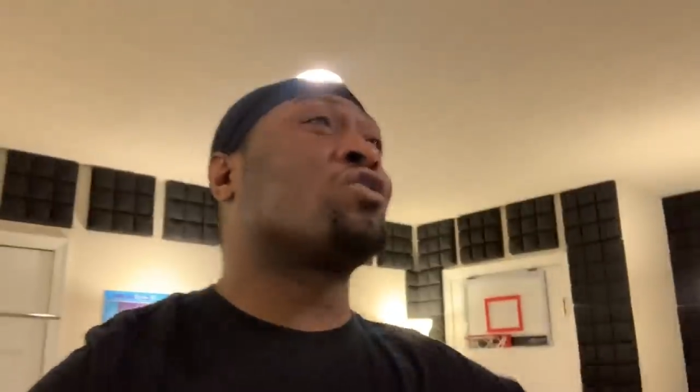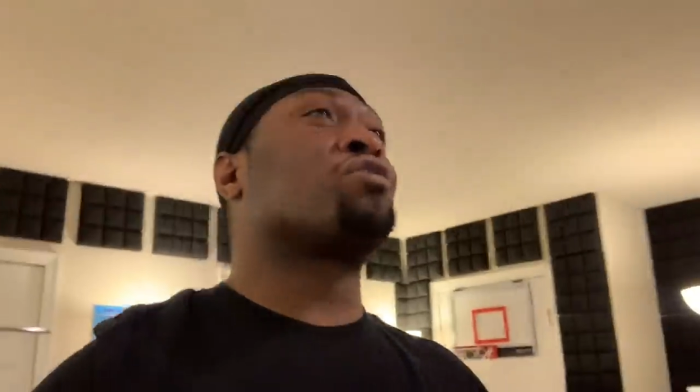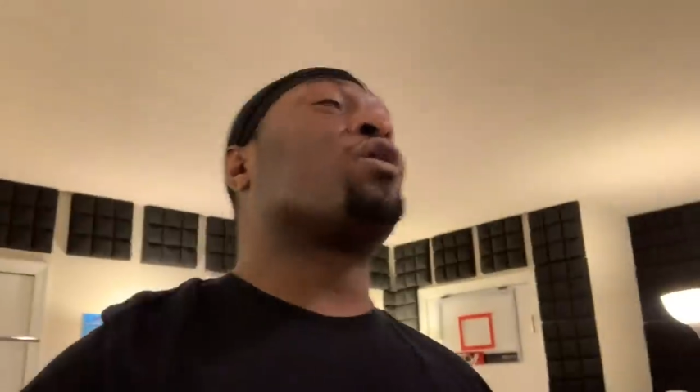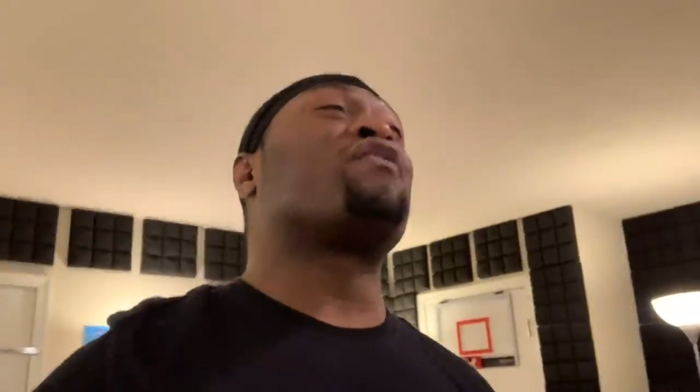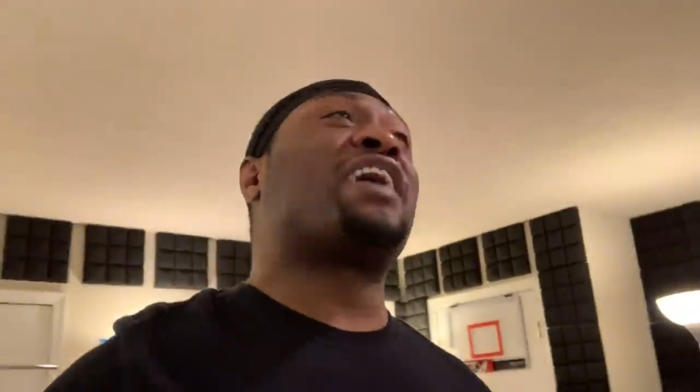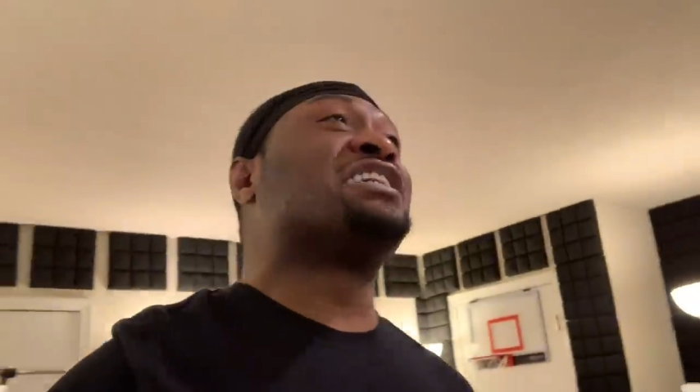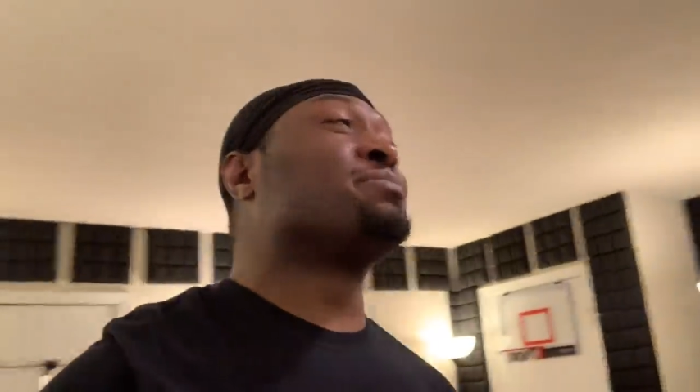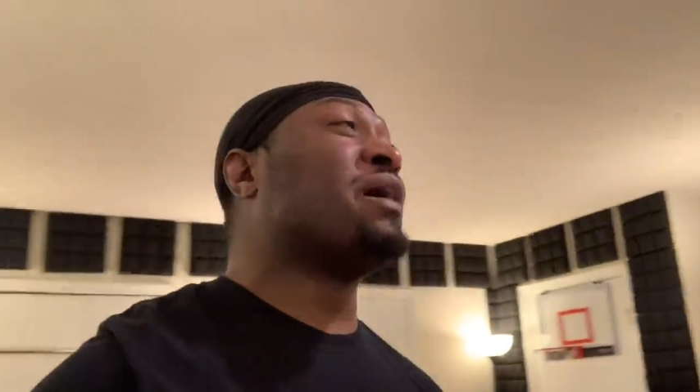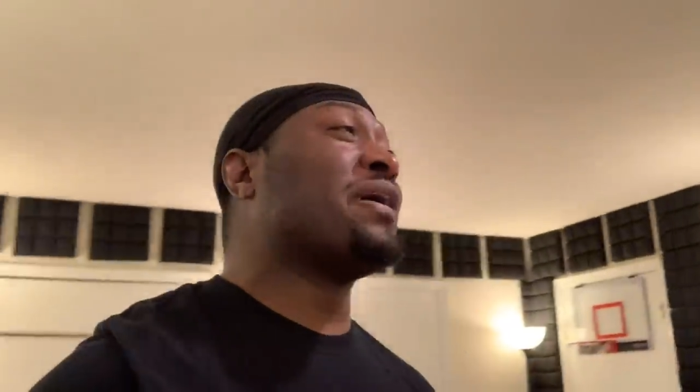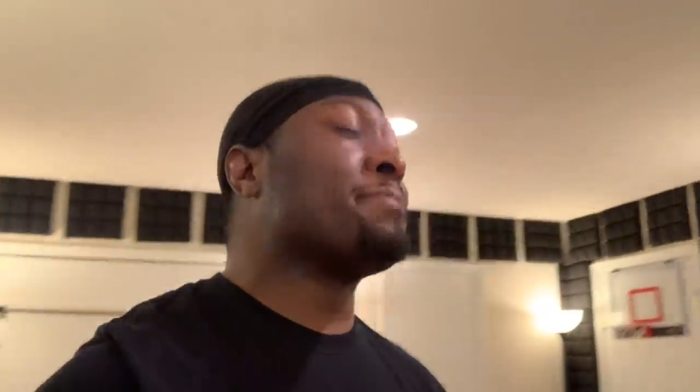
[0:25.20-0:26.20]
on the notification
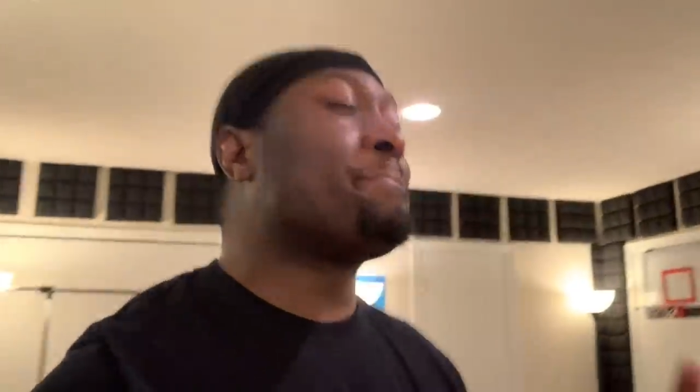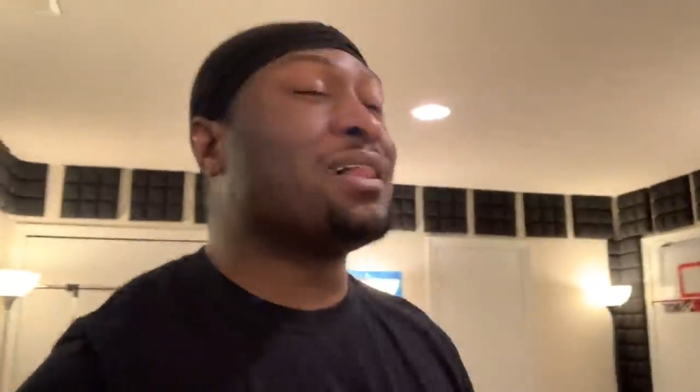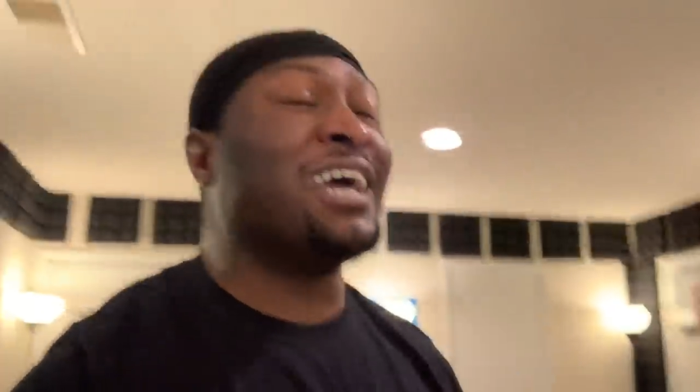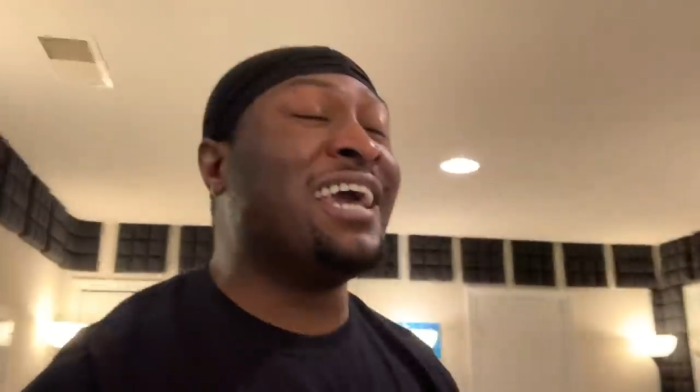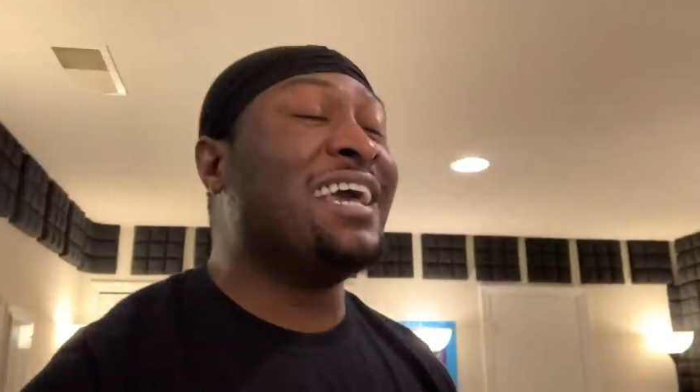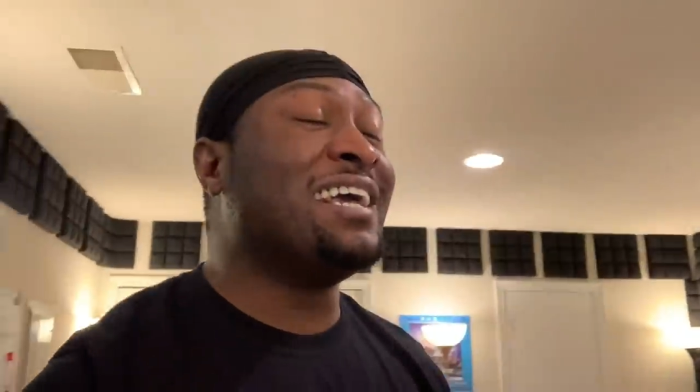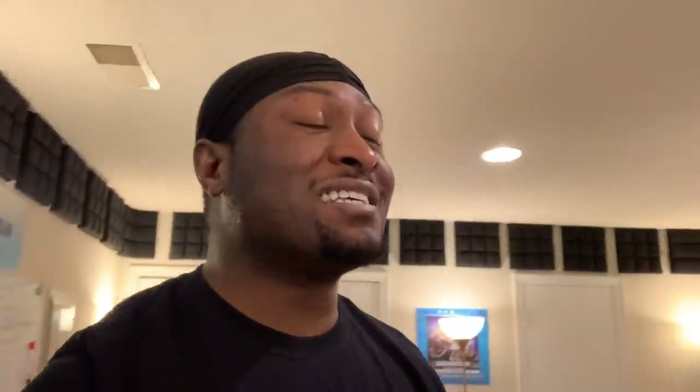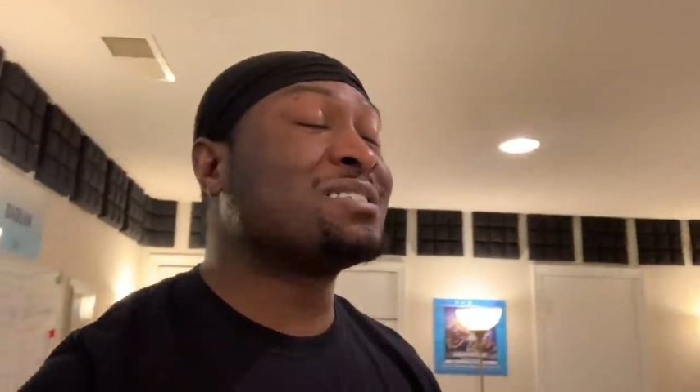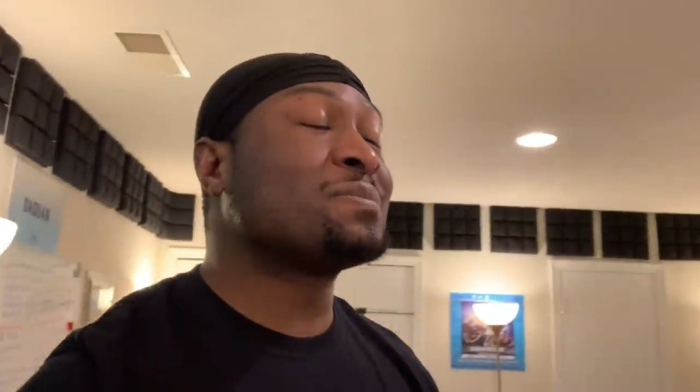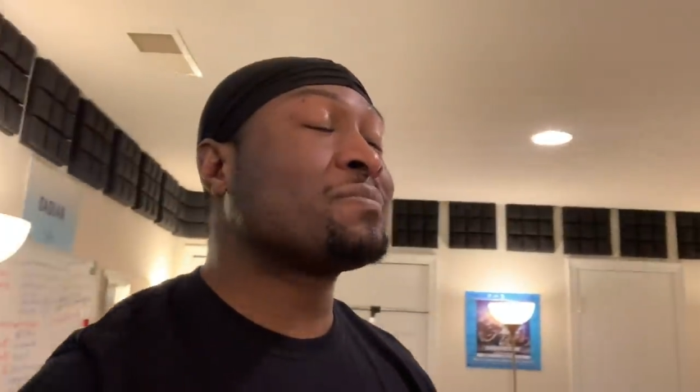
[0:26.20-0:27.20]
bell, and please